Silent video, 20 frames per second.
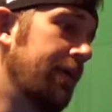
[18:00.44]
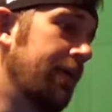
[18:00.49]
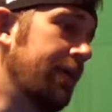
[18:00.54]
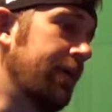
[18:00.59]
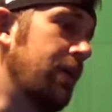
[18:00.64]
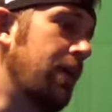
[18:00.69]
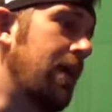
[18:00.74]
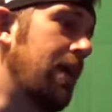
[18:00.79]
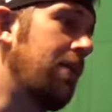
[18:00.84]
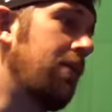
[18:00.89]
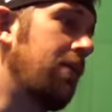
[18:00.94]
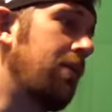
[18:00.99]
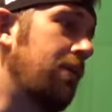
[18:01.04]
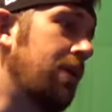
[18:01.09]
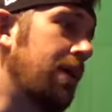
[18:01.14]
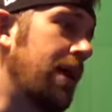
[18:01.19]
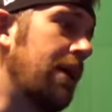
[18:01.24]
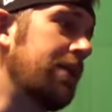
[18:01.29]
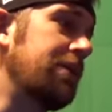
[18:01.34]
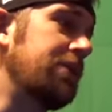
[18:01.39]
you know, how,
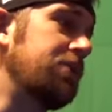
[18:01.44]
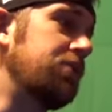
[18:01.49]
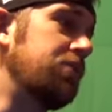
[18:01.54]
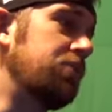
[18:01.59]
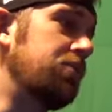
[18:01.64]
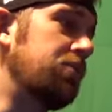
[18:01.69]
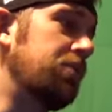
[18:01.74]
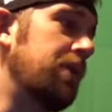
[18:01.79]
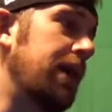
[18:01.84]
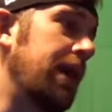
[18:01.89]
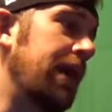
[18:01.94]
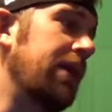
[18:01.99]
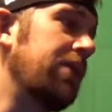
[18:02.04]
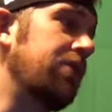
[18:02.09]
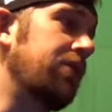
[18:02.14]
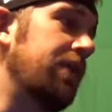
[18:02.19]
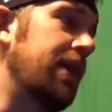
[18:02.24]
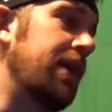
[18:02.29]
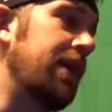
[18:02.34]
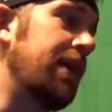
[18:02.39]
how do you
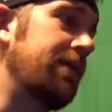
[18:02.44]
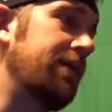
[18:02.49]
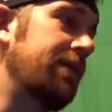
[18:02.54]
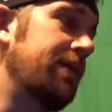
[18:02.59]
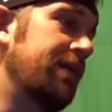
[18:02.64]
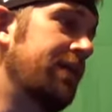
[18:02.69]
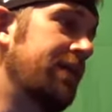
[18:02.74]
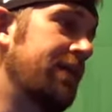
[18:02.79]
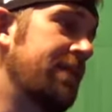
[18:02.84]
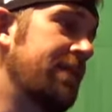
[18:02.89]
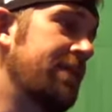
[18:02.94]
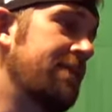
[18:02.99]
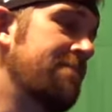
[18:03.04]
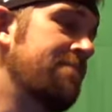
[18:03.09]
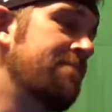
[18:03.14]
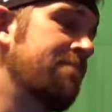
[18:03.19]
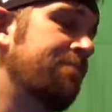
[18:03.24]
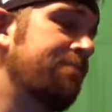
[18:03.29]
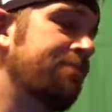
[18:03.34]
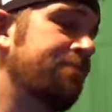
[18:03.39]
handle that?
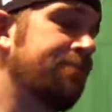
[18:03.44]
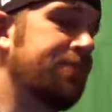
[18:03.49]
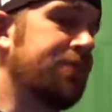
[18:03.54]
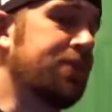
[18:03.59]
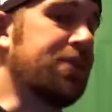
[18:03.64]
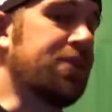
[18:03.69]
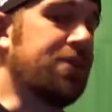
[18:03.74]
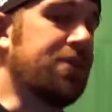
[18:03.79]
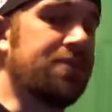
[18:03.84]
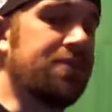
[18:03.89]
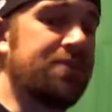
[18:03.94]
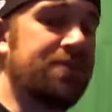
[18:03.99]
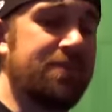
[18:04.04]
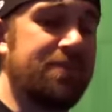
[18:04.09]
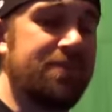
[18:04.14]
So,